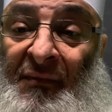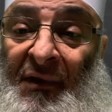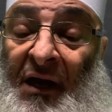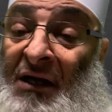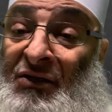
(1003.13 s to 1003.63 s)

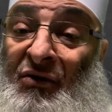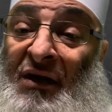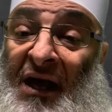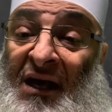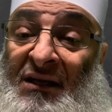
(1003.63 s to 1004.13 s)
As long
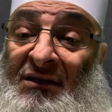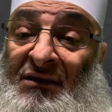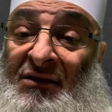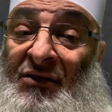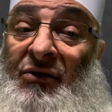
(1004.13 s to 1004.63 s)
as
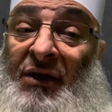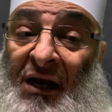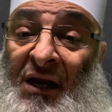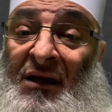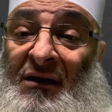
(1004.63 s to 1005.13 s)
you're
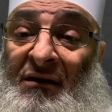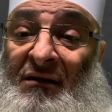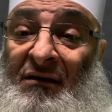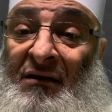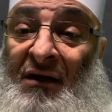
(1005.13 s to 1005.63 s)
really
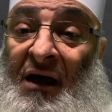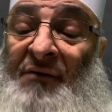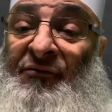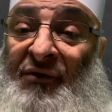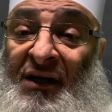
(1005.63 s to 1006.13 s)

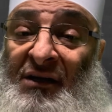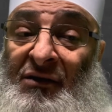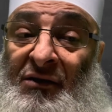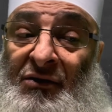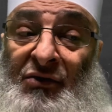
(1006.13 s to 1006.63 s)
afraid
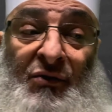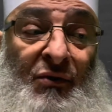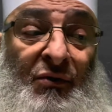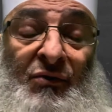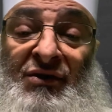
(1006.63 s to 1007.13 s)
to
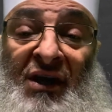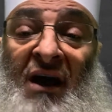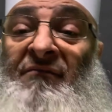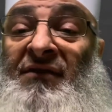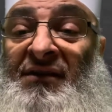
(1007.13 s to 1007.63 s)
lose
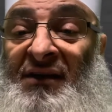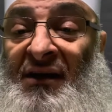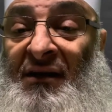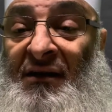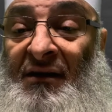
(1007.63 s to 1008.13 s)
everything,
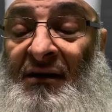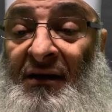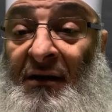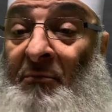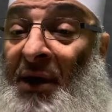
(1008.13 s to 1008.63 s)

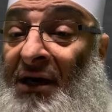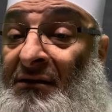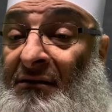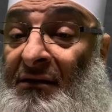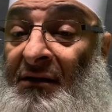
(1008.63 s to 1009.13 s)

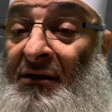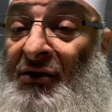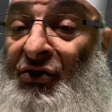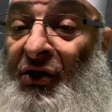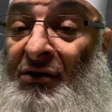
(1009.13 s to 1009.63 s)
but
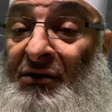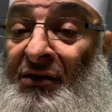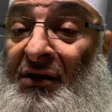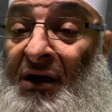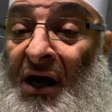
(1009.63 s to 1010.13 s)

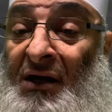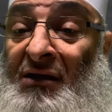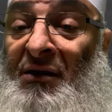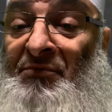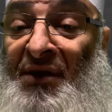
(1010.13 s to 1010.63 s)
don't guide
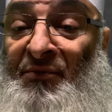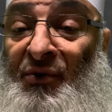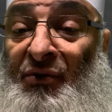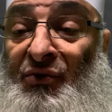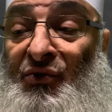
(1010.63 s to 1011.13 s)
the people
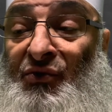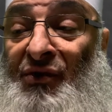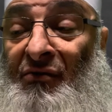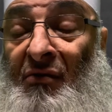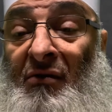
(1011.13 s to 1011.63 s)
to the
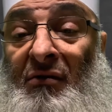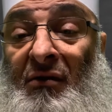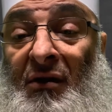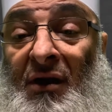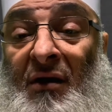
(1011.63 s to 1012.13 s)
wrong
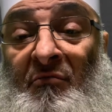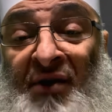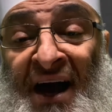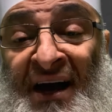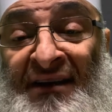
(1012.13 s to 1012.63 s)

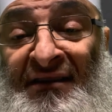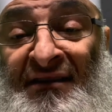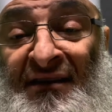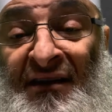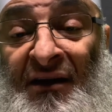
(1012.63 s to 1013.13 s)
path
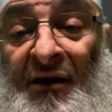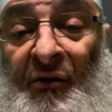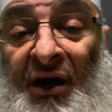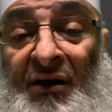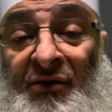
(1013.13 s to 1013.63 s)

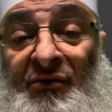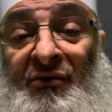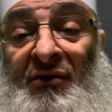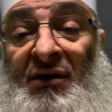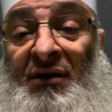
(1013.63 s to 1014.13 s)
while you
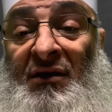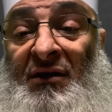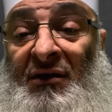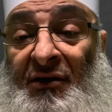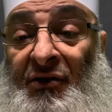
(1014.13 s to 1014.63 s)

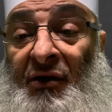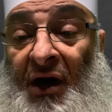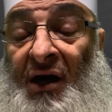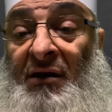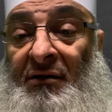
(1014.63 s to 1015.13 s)

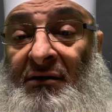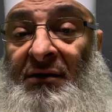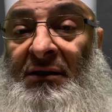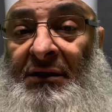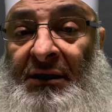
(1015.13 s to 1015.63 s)
are
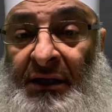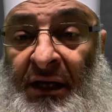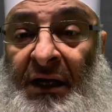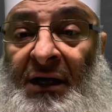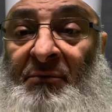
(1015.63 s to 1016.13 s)

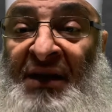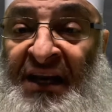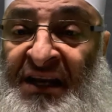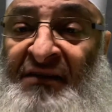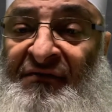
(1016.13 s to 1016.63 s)
really
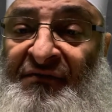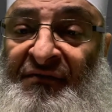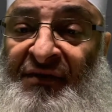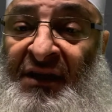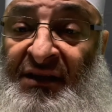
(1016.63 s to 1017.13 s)
believe
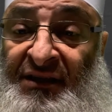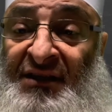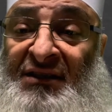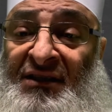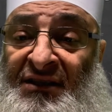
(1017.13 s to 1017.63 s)
that
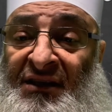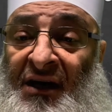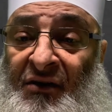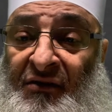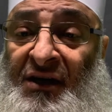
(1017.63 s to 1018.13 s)
this is the
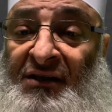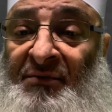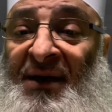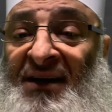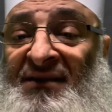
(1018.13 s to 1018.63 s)
correct
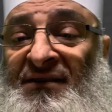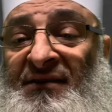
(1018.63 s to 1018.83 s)
path.